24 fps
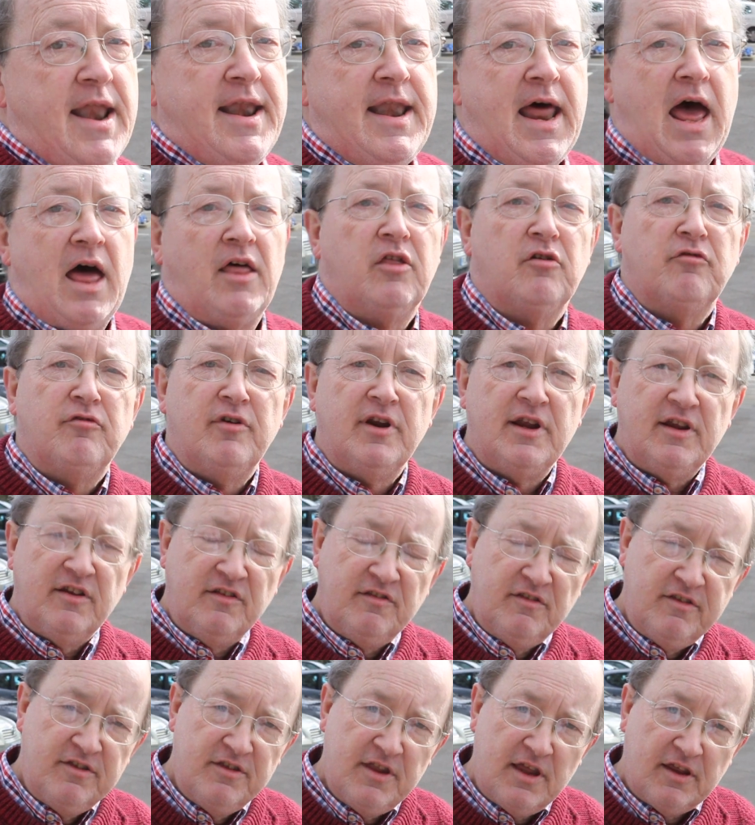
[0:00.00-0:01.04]
Now, the
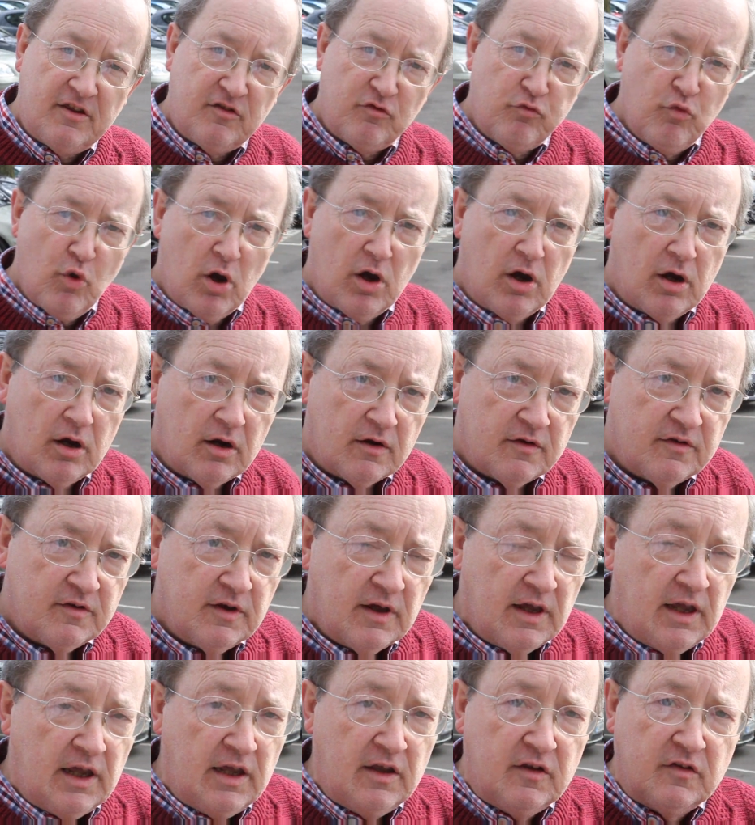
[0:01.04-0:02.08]
reason this works
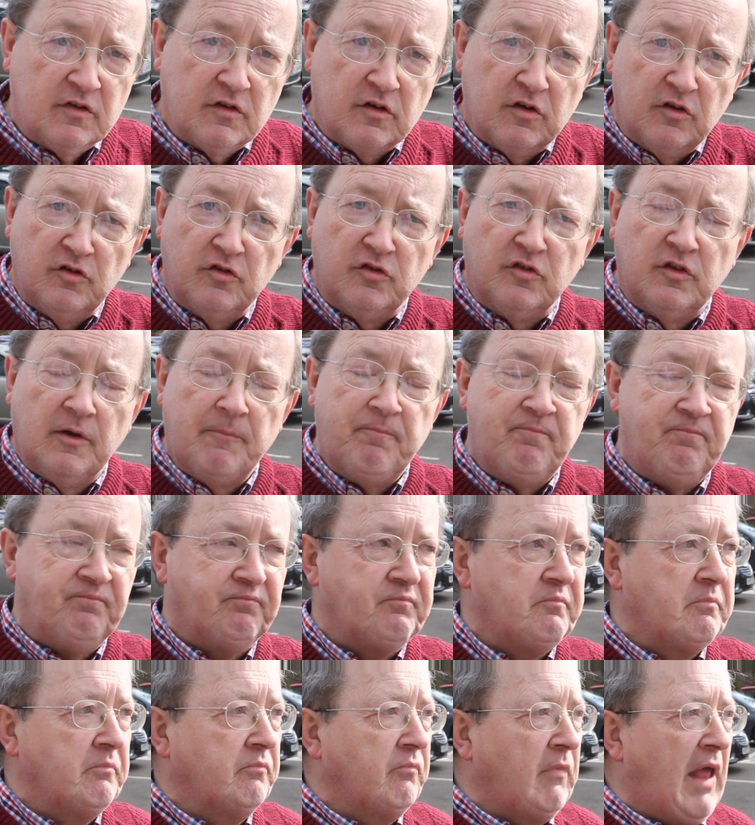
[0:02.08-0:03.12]
is because
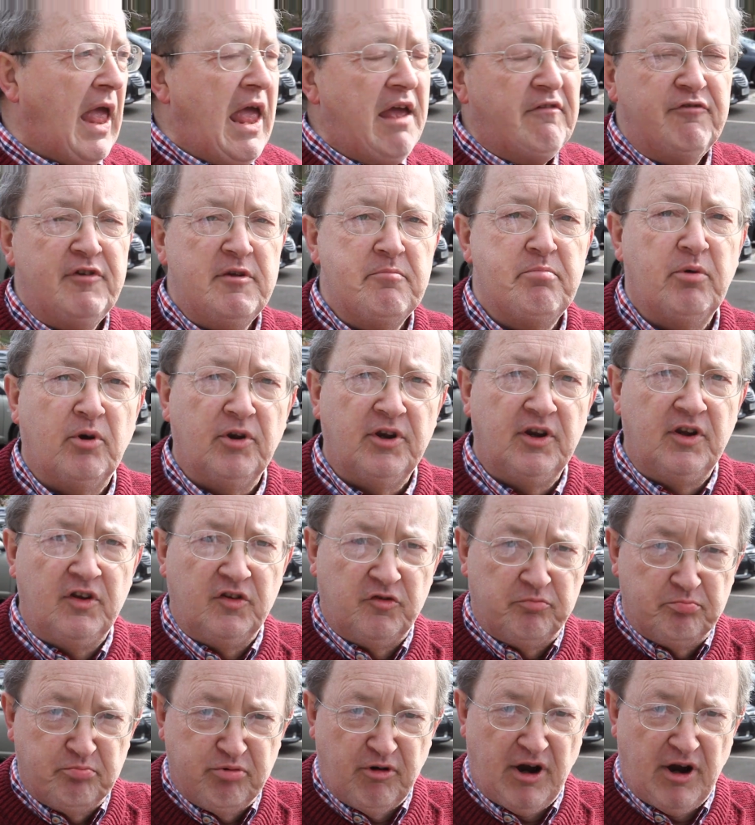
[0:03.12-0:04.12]
everybody's